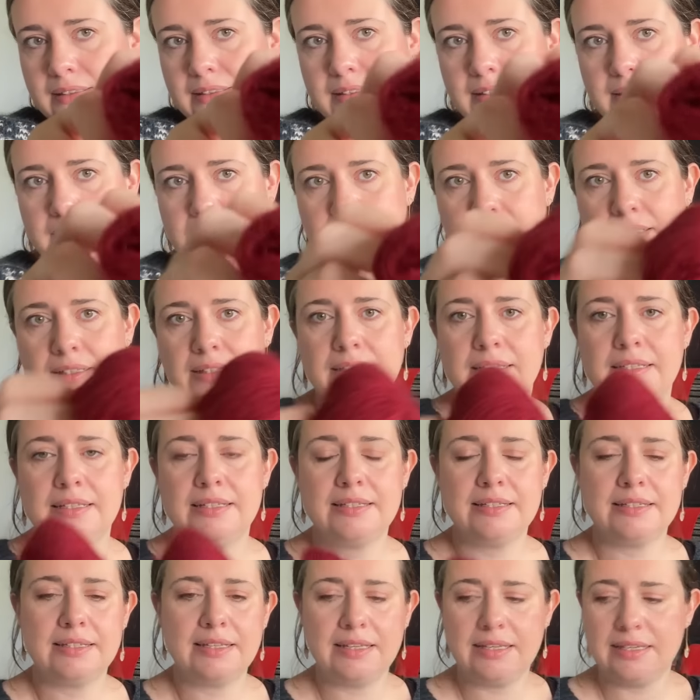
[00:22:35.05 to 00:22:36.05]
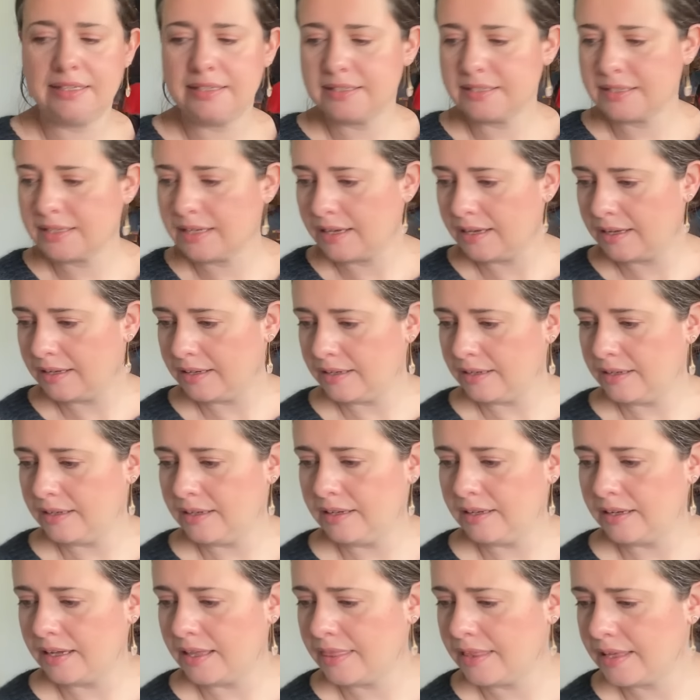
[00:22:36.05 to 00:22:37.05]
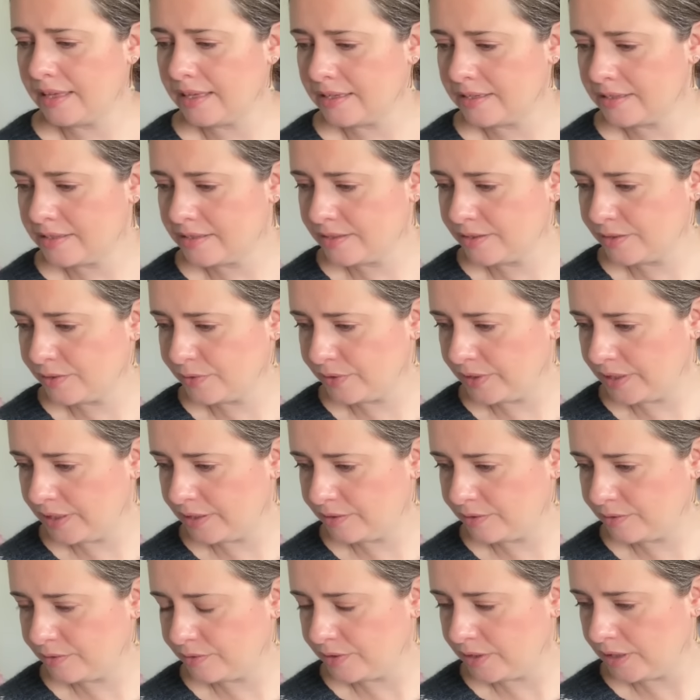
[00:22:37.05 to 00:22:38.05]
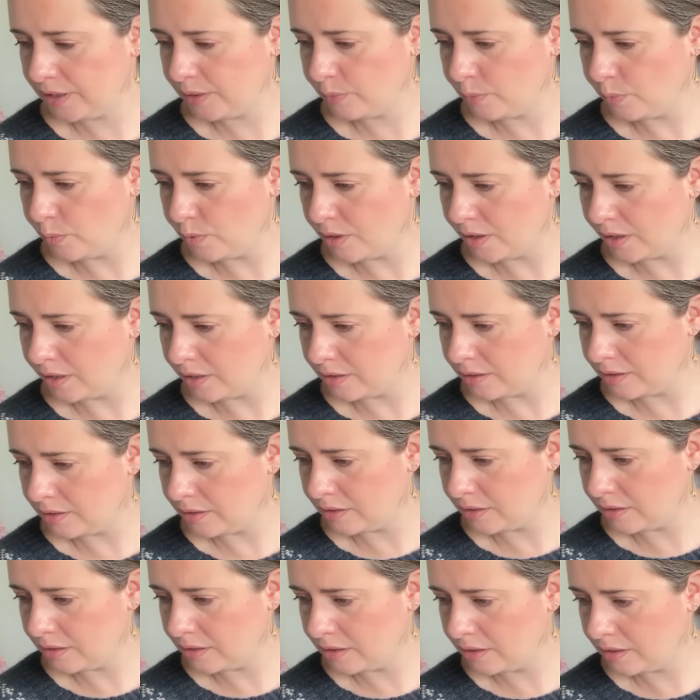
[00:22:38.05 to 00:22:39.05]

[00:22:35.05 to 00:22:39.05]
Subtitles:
And this is colour, I think it's 311,